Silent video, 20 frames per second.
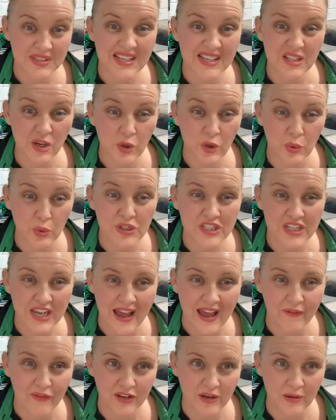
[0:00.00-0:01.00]
These are good to
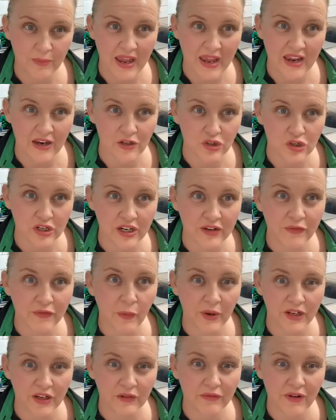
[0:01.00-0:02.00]
have in your pantry
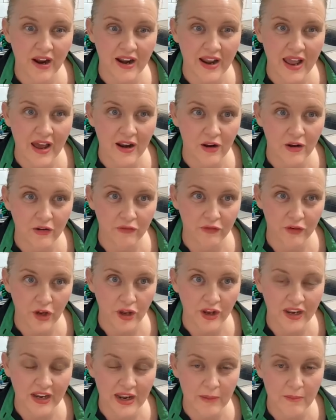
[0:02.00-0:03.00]
for when you run out of
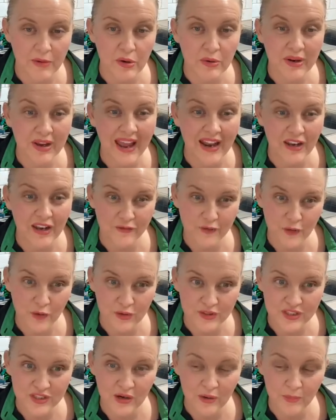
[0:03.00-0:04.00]
coconut milk and you've
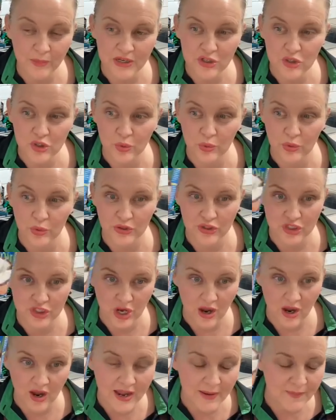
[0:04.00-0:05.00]
also a bit short on
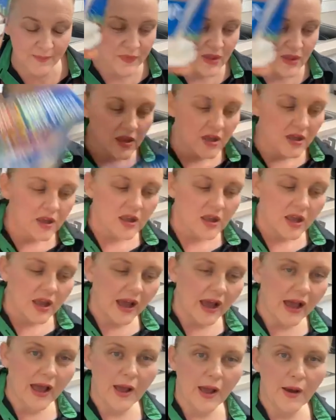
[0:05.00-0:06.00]
time.
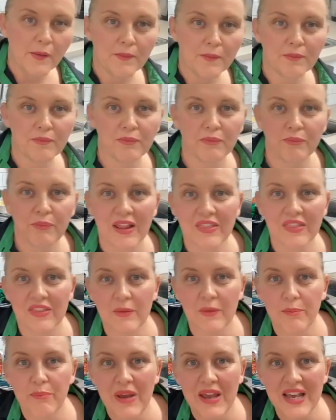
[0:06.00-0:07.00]
But
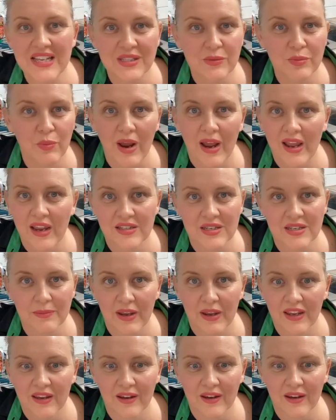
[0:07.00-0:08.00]
the best way to
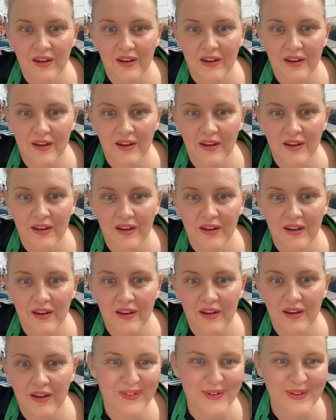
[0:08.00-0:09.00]
make coconut milk,
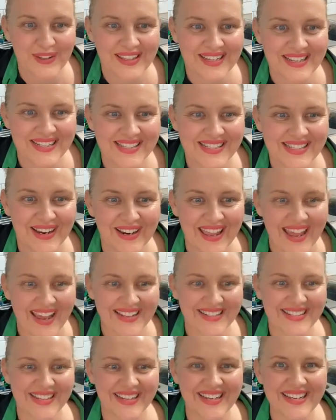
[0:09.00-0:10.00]
let's have a look at this.
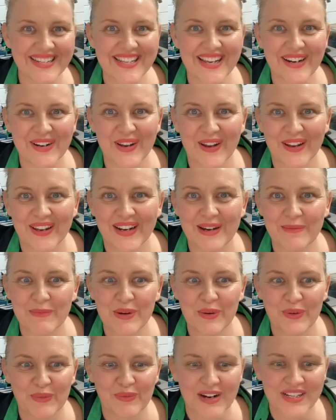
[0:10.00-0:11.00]
Okay, so here's our coconut
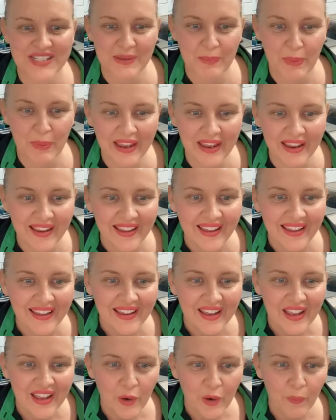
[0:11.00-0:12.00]
milk recipe.
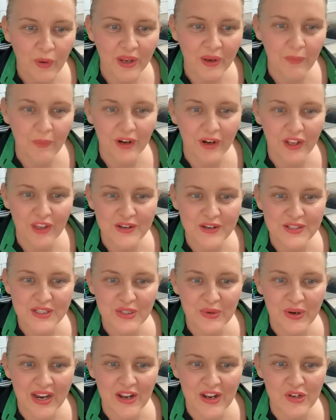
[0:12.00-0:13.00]
We want to use
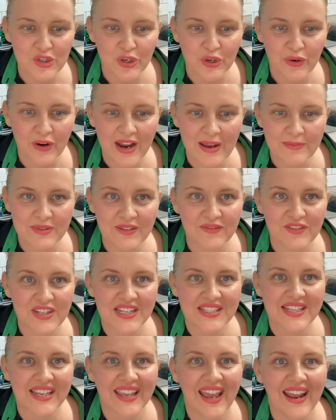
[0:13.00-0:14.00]
300 grams of
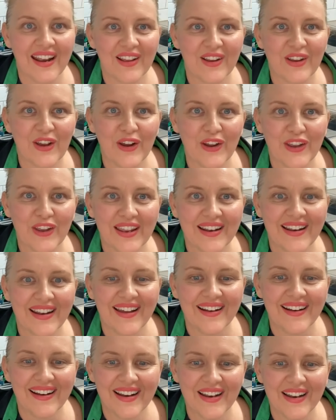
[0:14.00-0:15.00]
desiccated
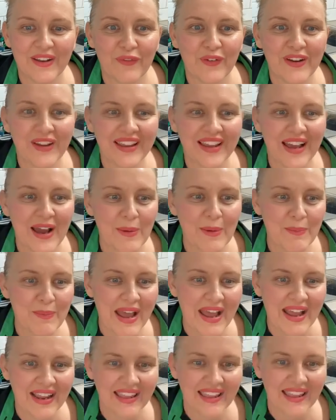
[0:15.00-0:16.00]
coconut. And if we come
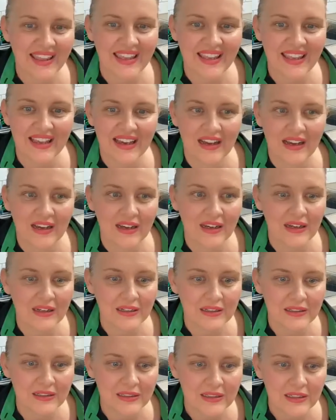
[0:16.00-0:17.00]
back here,
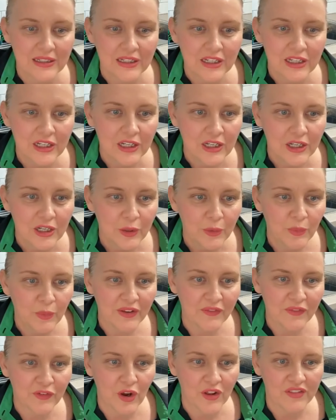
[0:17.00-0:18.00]

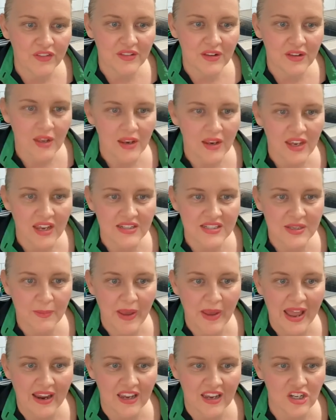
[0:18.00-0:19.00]
we've got, here's a
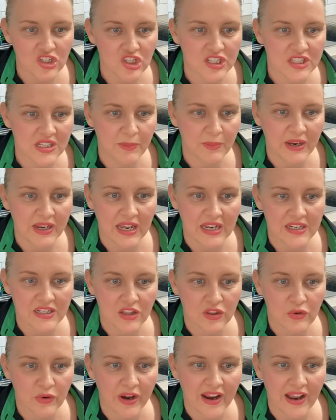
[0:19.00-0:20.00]
packet, just a bit
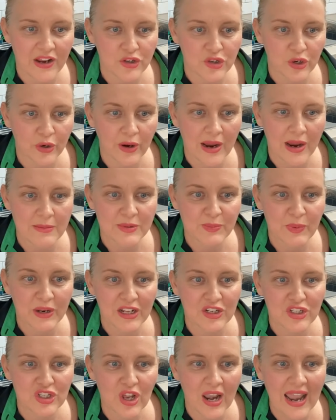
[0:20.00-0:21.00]
under 300 grams,
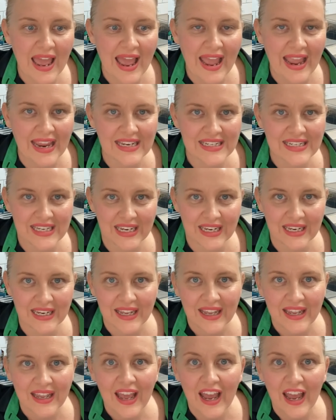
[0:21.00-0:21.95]
but $1.80.